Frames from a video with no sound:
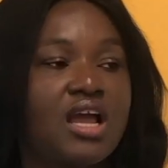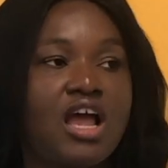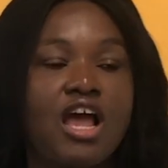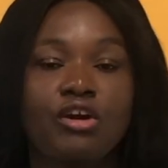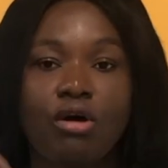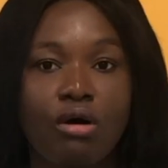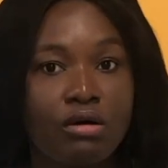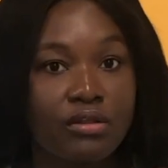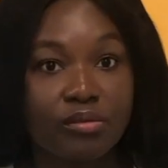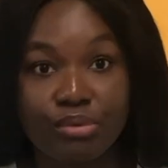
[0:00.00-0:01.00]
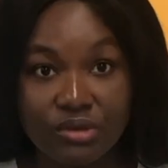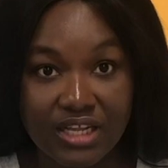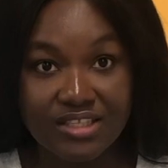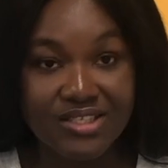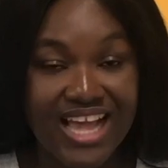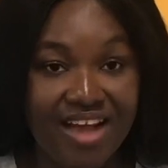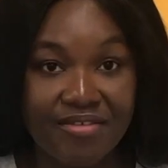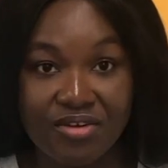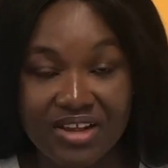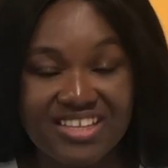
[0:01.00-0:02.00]
and all the products you have in
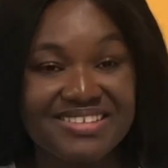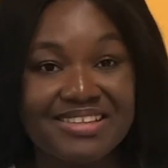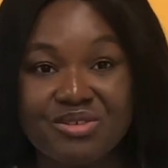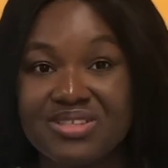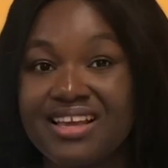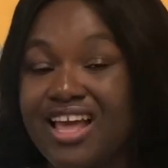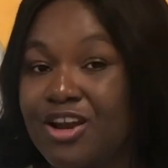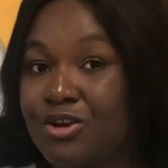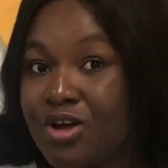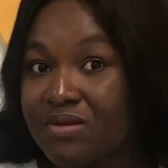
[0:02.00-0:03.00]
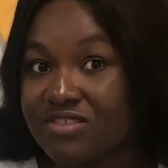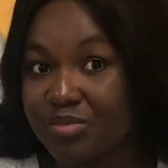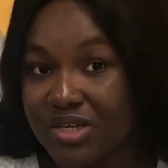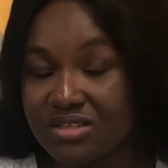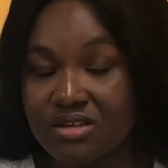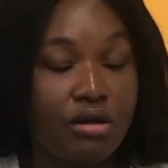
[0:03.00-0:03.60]
your kitchen, it will take a lot of space.